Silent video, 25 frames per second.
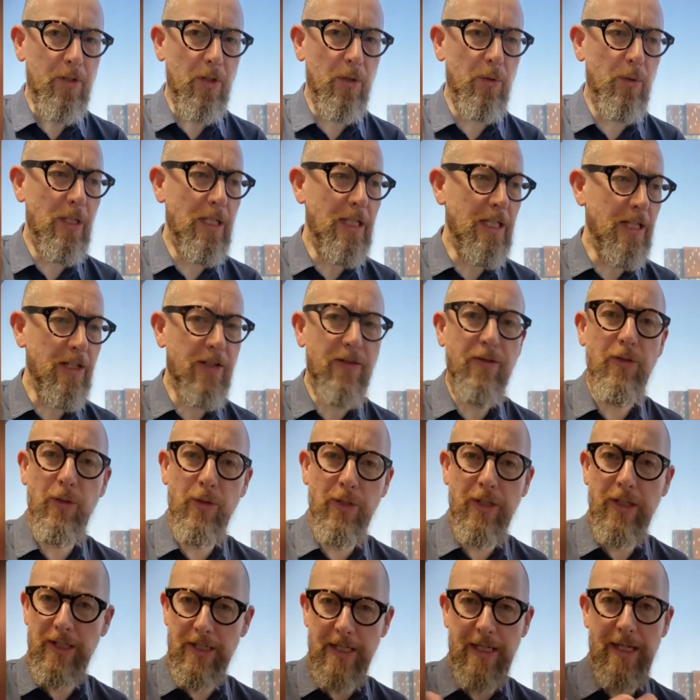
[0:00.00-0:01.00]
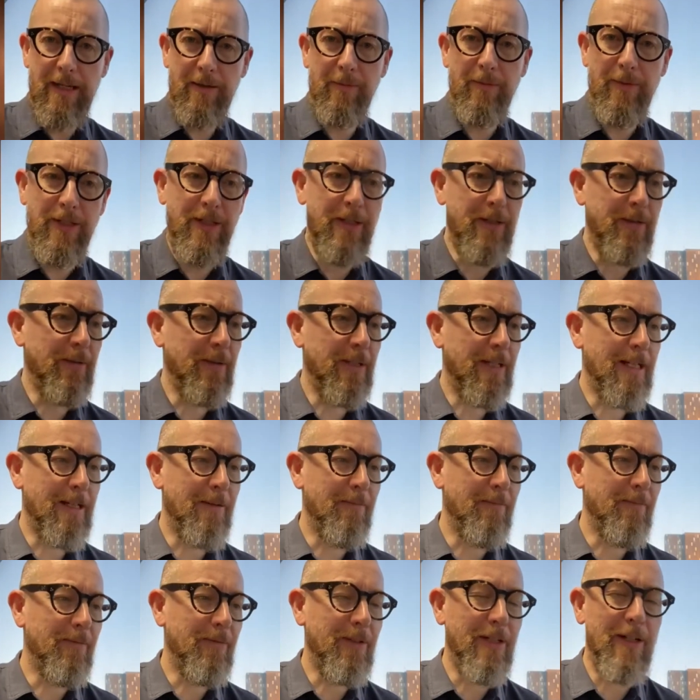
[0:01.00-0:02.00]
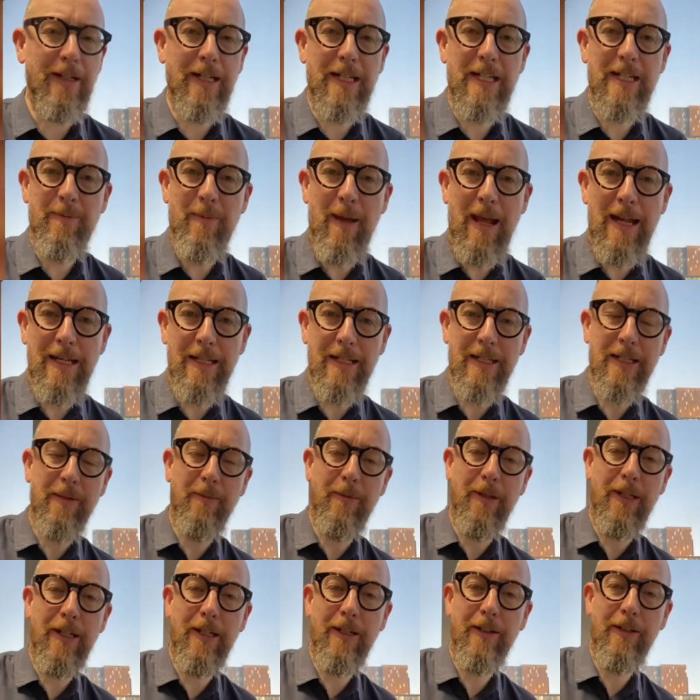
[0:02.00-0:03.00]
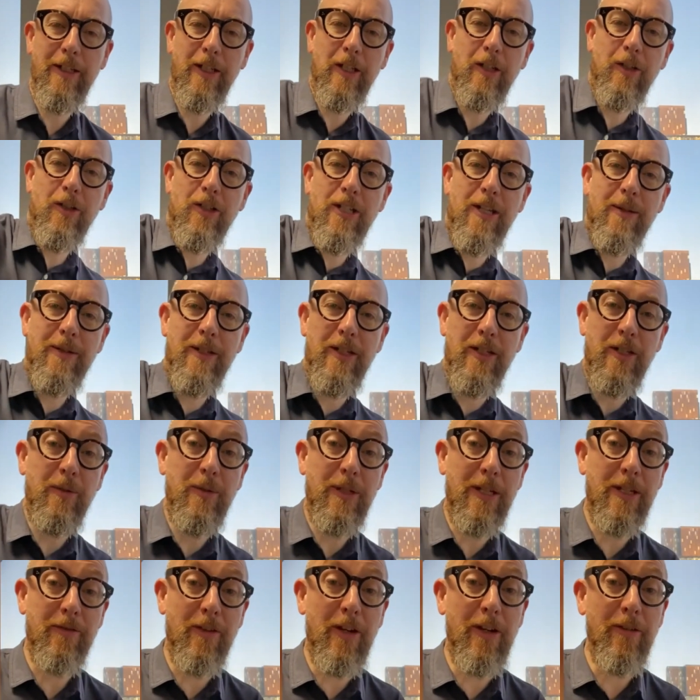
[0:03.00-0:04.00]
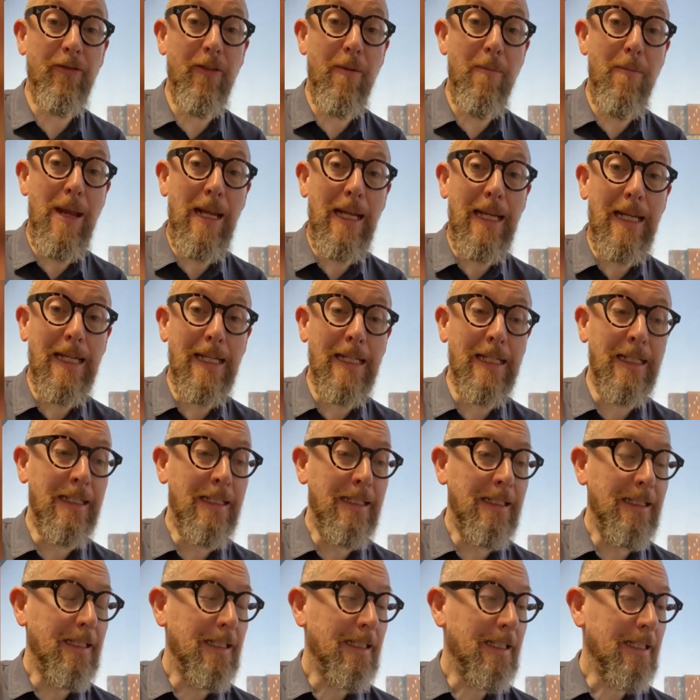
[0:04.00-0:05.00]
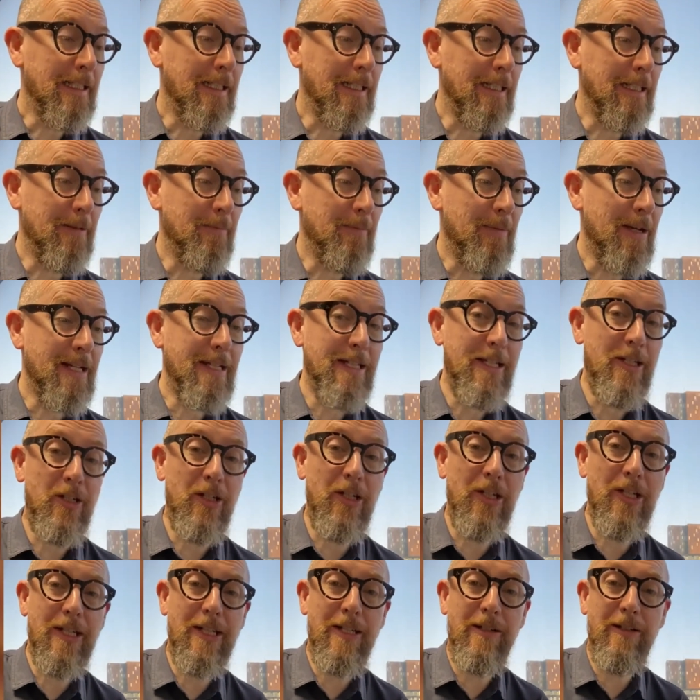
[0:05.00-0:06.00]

Really useful because they help to expand some of the concepts and sometimes very familiar passages.